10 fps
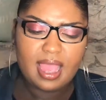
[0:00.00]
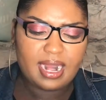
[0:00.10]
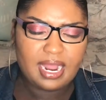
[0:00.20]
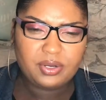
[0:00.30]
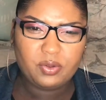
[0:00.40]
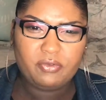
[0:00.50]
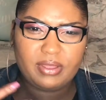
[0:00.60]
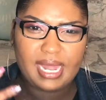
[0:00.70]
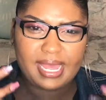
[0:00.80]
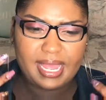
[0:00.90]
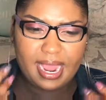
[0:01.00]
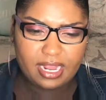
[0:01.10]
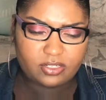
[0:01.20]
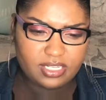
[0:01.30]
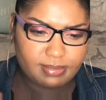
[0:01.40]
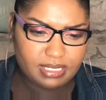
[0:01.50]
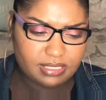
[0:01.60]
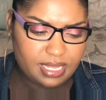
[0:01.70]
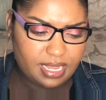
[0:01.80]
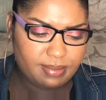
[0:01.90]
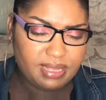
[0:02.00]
and I do feel like it hydrates my skin